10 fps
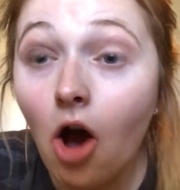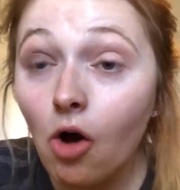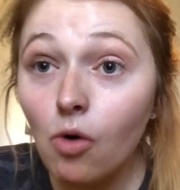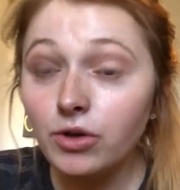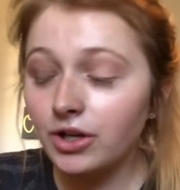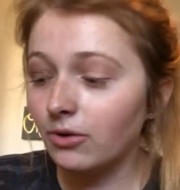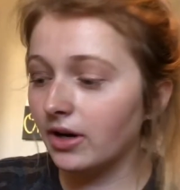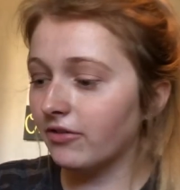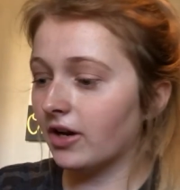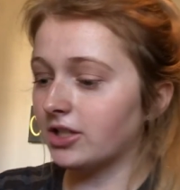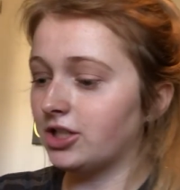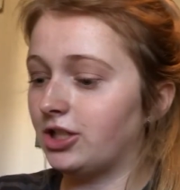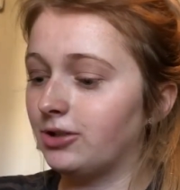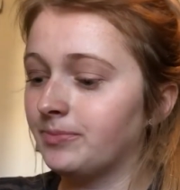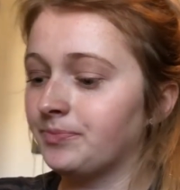Oh, you know what I forgot to
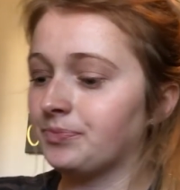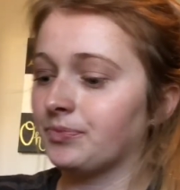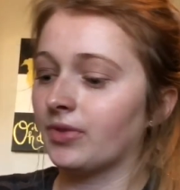do?